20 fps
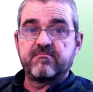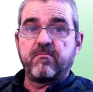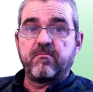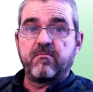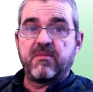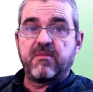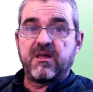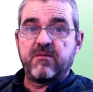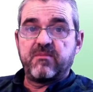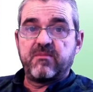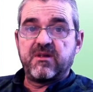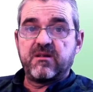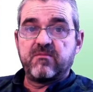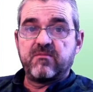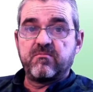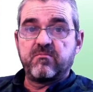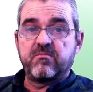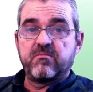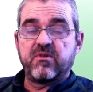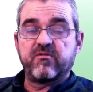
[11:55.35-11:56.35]

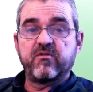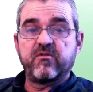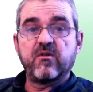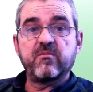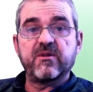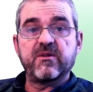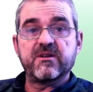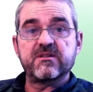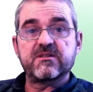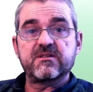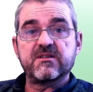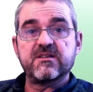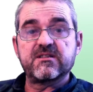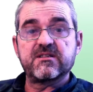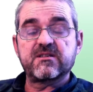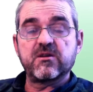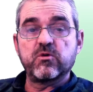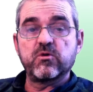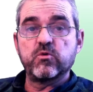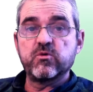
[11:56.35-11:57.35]
maybe performance
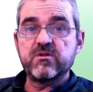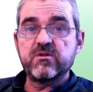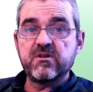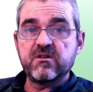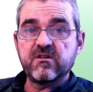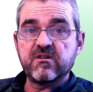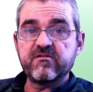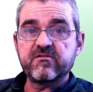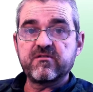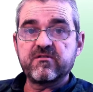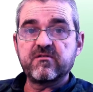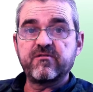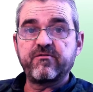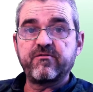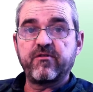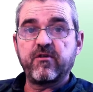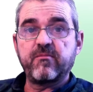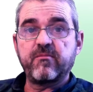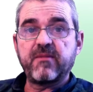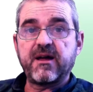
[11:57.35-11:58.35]
is good enough
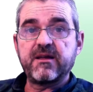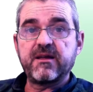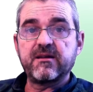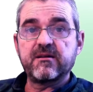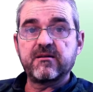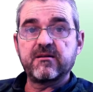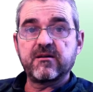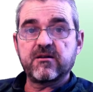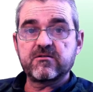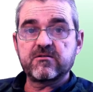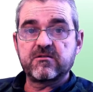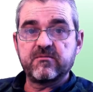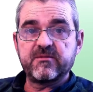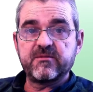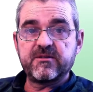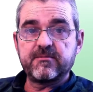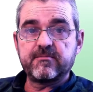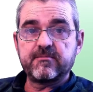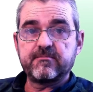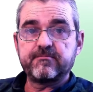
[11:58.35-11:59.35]
for my
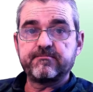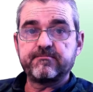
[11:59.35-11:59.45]
customer,